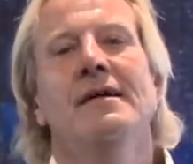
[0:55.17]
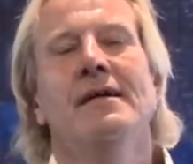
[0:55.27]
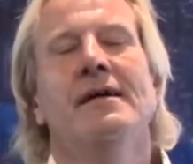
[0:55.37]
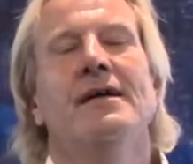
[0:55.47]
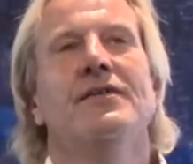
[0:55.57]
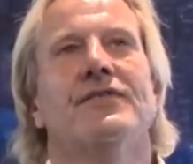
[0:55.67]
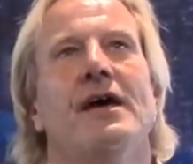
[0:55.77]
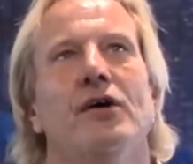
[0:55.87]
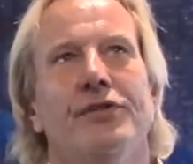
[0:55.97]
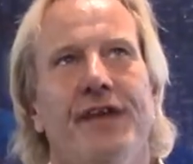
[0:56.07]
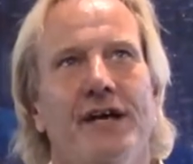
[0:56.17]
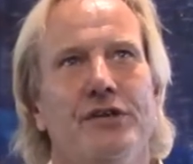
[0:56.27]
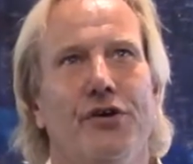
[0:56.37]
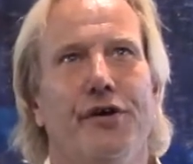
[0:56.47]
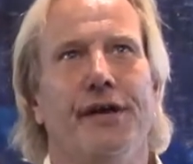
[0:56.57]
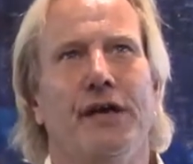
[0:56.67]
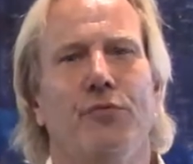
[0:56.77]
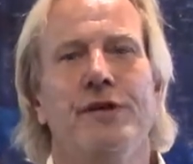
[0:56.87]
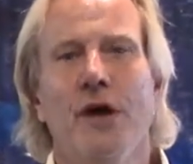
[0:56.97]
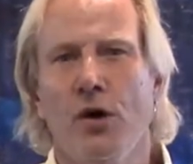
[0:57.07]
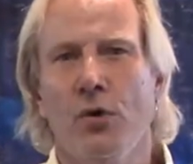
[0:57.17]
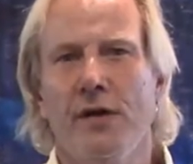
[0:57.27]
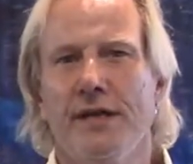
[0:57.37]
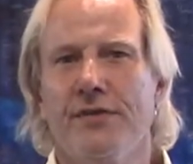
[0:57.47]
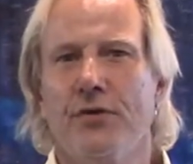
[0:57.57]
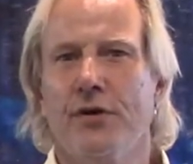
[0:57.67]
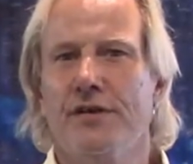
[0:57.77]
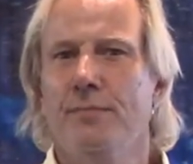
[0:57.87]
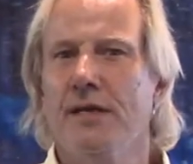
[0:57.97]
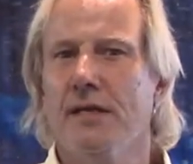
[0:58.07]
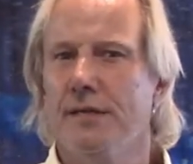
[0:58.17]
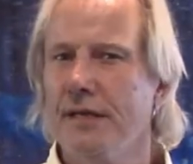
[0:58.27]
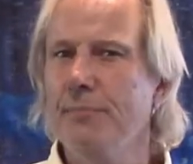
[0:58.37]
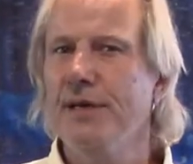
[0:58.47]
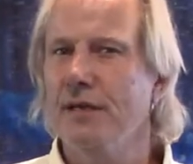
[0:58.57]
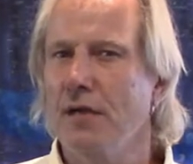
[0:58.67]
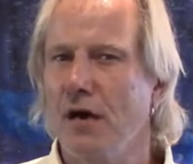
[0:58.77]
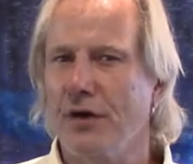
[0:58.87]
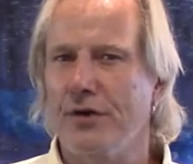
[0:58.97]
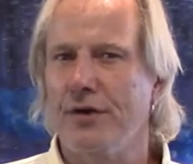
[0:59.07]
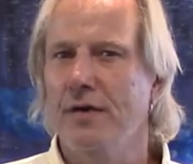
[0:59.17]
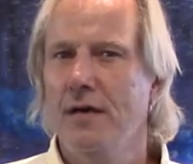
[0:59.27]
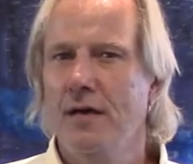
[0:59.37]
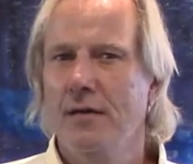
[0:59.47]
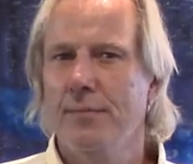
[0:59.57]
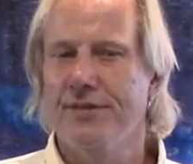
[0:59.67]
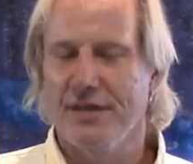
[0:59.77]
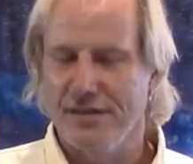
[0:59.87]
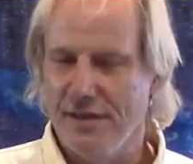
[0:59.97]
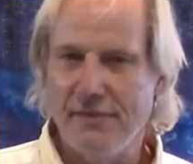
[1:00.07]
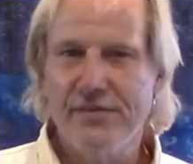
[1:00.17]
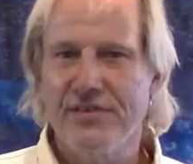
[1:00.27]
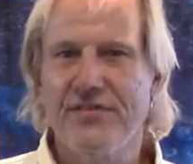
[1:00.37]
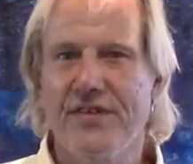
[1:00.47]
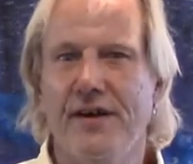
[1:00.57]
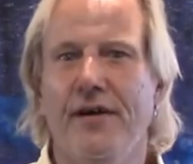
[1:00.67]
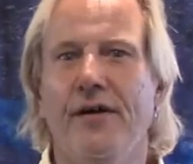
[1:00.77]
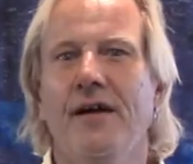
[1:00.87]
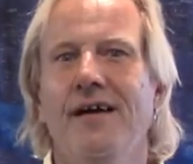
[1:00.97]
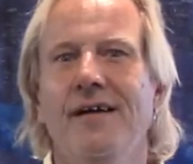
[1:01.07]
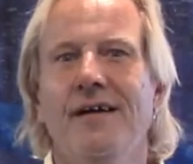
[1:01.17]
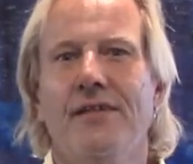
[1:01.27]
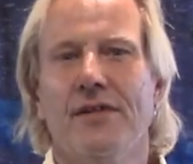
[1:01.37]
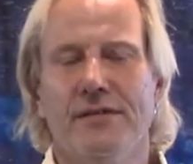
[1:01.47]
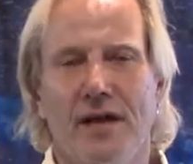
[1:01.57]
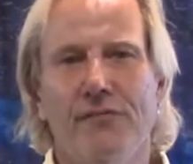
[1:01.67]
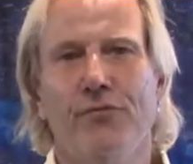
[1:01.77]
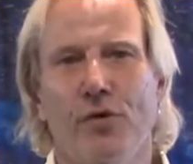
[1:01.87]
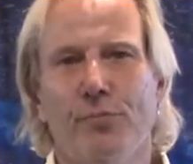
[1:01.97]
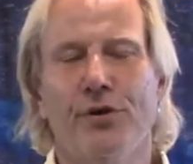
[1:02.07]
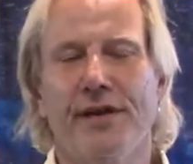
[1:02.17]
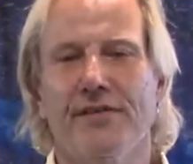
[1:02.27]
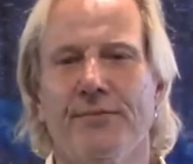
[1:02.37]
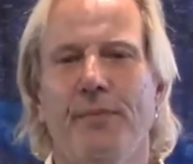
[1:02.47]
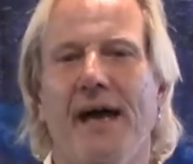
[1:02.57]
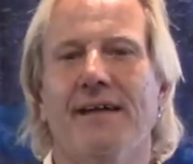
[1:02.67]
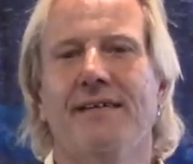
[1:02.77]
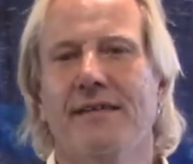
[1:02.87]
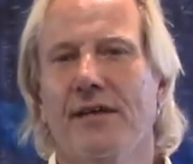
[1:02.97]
and just held that yearning, and we know it's going to be a little bit longer, but the love is there. The love will bring us back together.